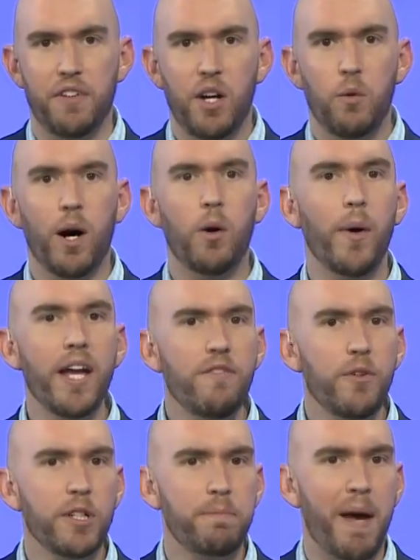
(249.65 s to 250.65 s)
While Wake
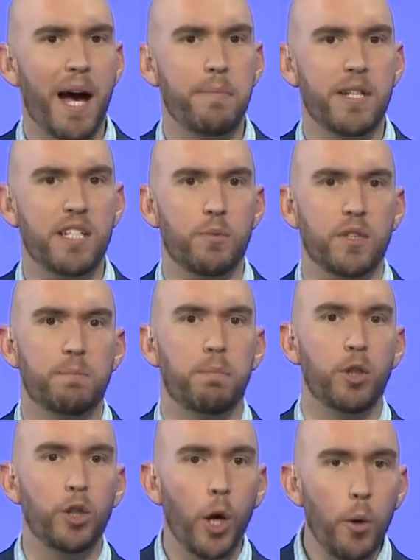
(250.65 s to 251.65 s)
Forest Baptist was
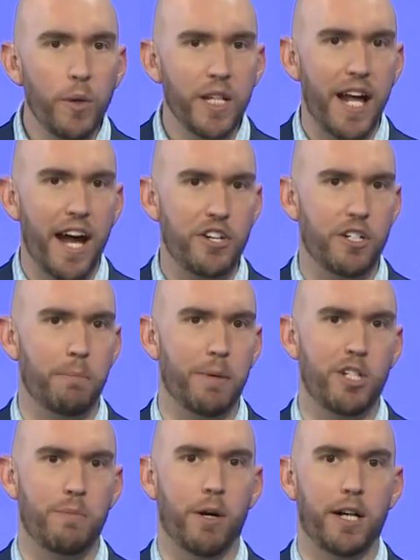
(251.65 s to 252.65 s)
below the national
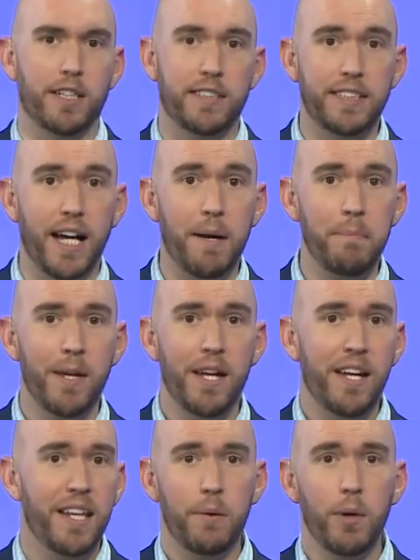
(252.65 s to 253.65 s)
benchmark in some,
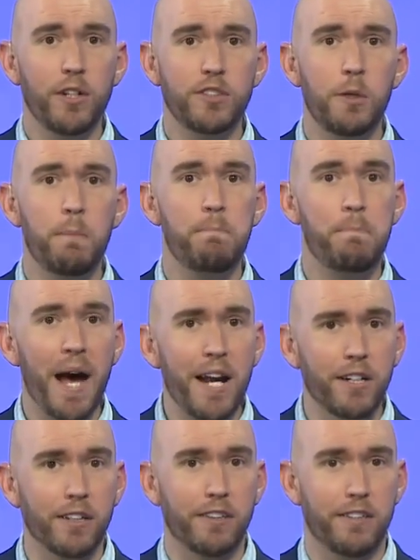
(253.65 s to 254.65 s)
they were also
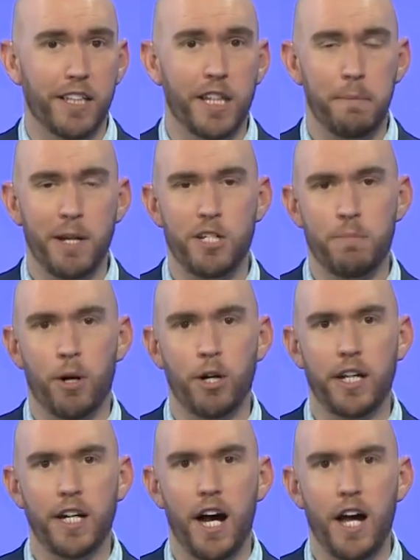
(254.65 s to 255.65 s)
better than the benchmark
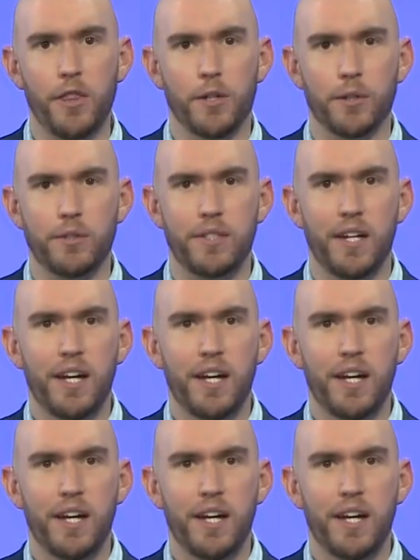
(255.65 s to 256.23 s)
in others.